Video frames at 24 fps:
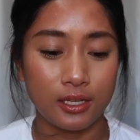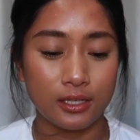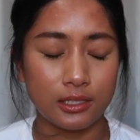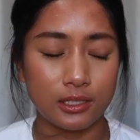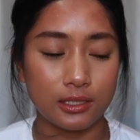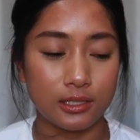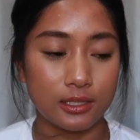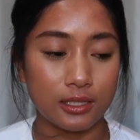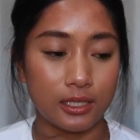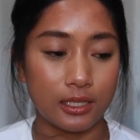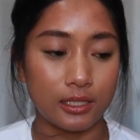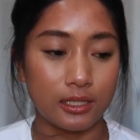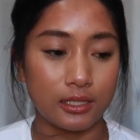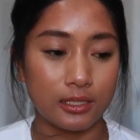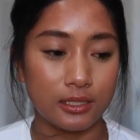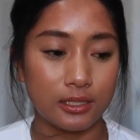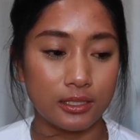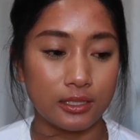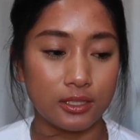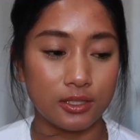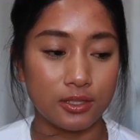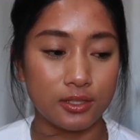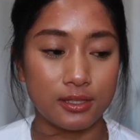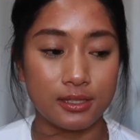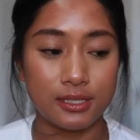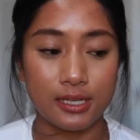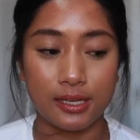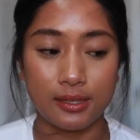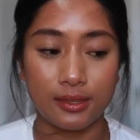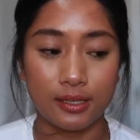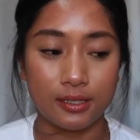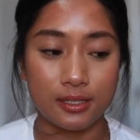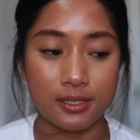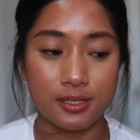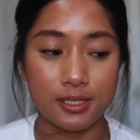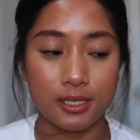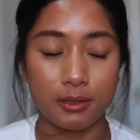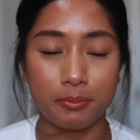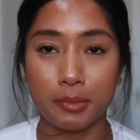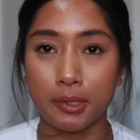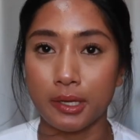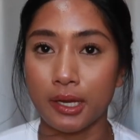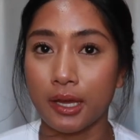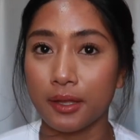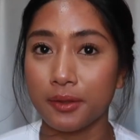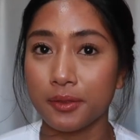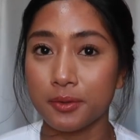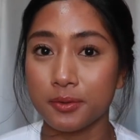decided to just take that step
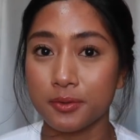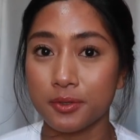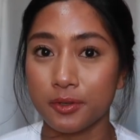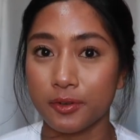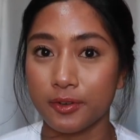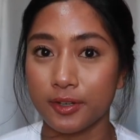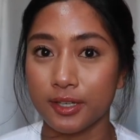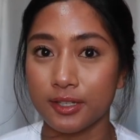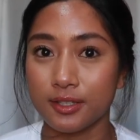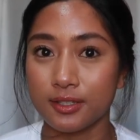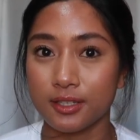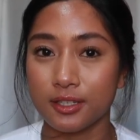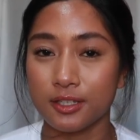and add those ingredients